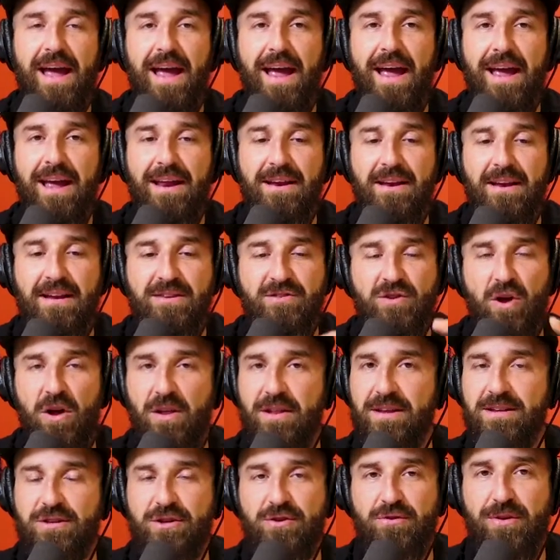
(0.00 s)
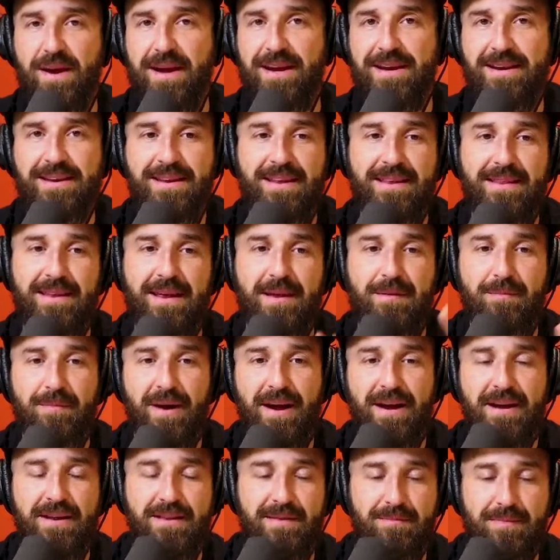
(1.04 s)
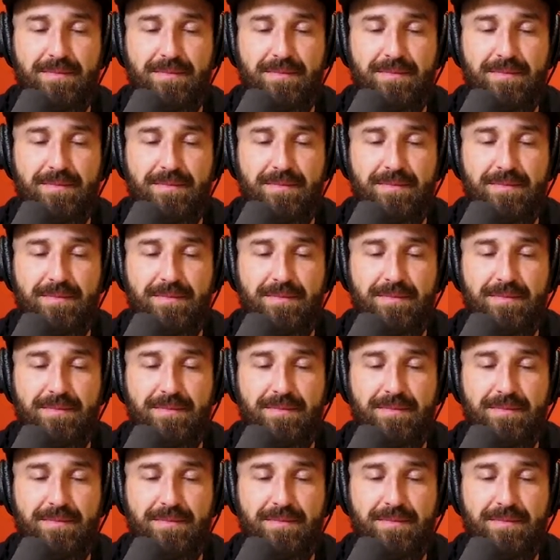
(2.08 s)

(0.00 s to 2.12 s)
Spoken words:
and it's all integrated, and then my